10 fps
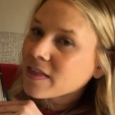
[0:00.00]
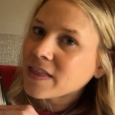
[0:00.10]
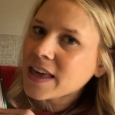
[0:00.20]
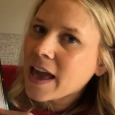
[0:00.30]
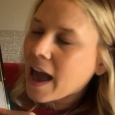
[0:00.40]

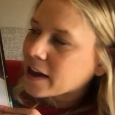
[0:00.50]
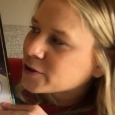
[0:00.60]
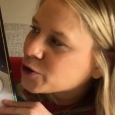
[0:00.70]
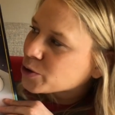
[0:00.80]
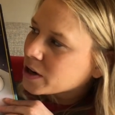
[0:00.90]
The
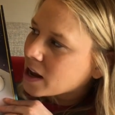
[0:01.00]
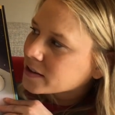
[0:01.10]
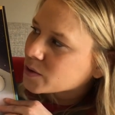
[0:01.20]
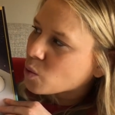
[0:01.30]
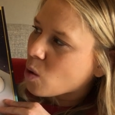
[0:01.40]

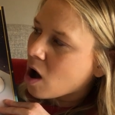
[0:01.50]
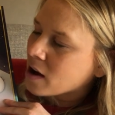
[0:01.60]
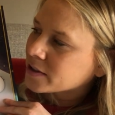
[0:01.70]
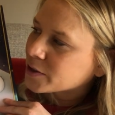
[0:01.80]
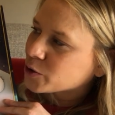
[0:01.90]
astronauts
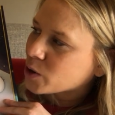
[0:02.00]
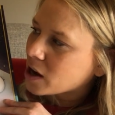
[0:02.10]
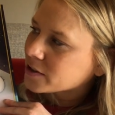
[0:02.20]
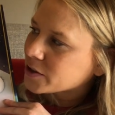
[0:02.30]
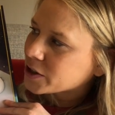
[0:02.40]
walked
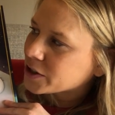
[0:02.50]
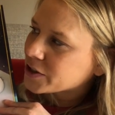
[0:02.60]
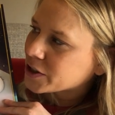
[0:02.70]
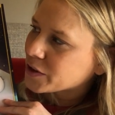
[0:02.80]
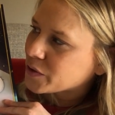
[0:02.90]
across her
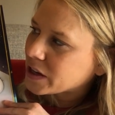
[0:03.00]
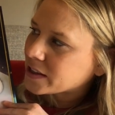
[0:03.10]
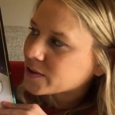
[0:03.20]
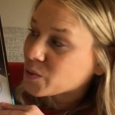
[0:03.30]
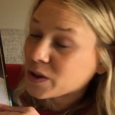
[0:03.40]

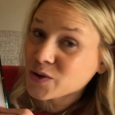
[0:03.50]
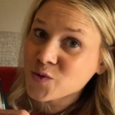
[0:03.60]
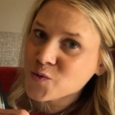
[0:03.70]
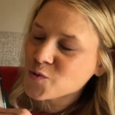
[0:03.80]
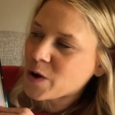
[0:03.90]
surface with
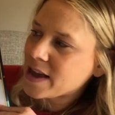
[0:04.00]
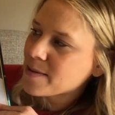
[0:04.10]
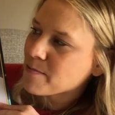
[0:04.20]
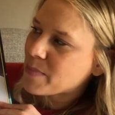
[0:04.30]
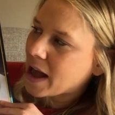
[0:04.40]

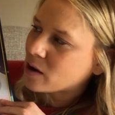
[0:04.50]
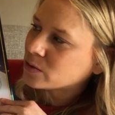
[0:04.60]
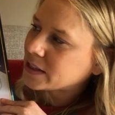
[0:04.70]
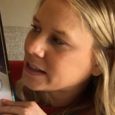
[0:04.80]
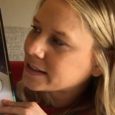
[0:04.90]
great
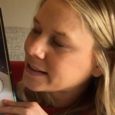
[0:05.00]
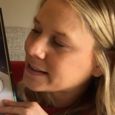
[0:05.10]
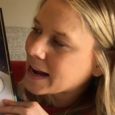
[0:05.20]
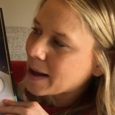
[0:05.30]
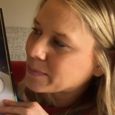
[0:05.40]
bounding
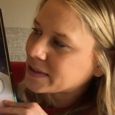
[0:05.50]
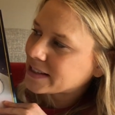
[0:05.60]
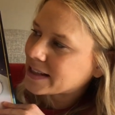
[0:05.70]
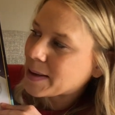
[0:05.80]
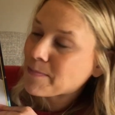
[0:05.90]
steps
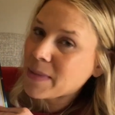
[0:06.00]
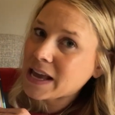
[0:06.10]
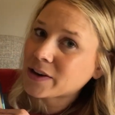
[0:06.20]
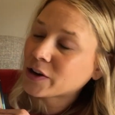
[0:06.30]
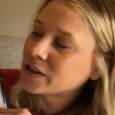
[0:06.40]
that
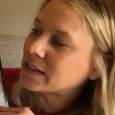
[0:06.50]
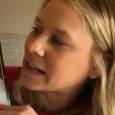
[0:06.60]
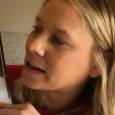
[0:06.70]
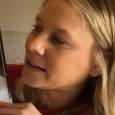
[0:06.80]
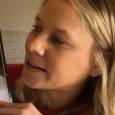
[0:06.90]
made her
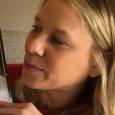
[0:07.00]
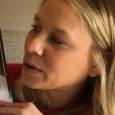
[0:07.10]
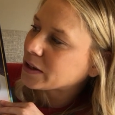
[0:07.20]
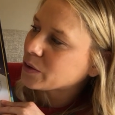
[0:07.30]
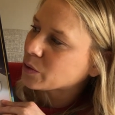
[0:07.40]
dust
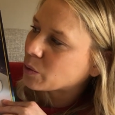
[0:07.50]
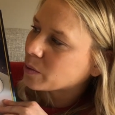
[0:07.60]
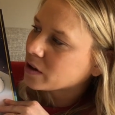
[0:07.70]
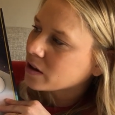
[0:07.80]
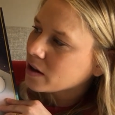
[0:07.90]
bloom.